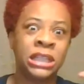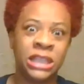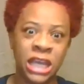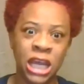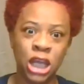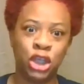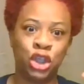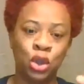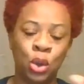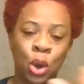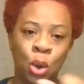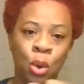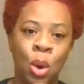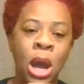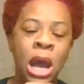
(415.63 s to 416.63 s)
did
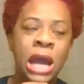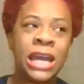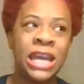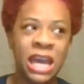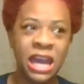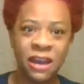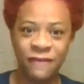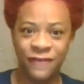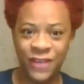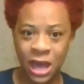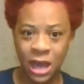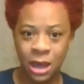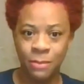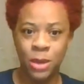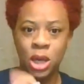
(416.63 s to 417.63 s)
you give
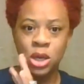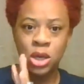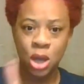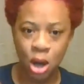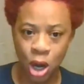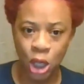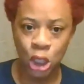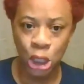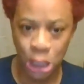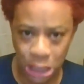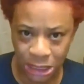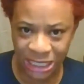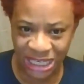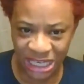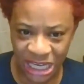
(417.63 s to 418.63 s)
them your
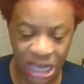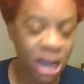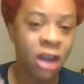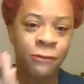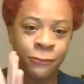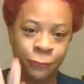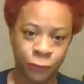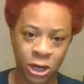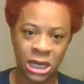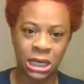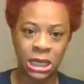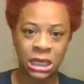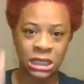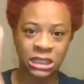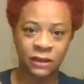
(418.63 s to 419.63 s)
cookie
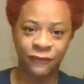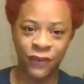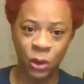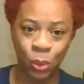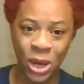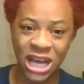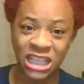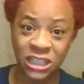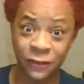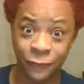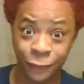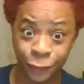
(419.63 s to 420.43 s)
freely? Because if it wasn't